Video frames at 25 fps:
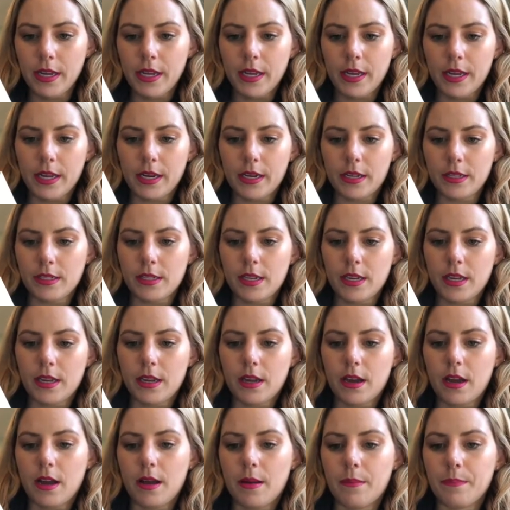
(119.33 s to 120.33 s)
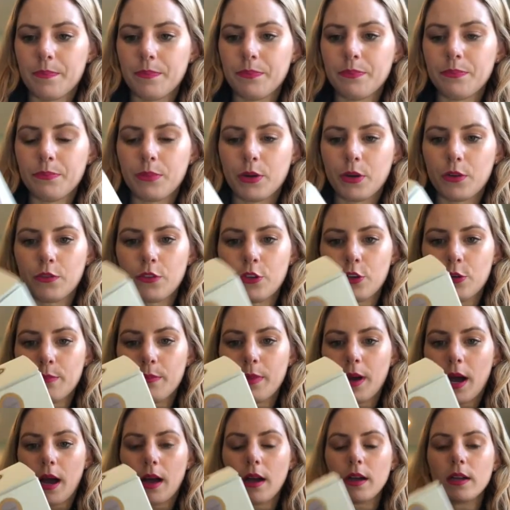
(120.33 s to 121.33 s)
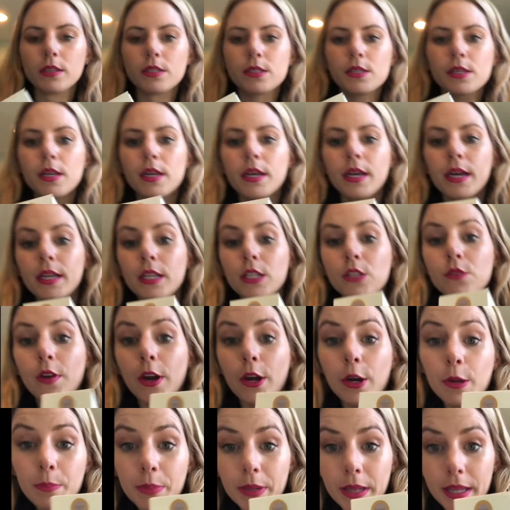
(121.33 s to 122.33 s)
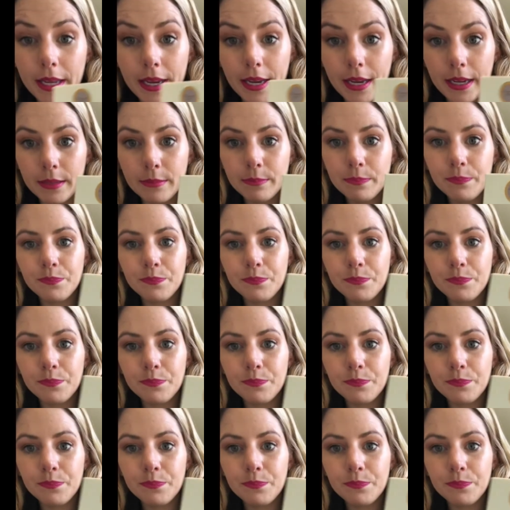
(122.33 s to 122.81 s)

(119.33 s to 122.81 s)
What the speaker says: It is a perfume box. It is very plain.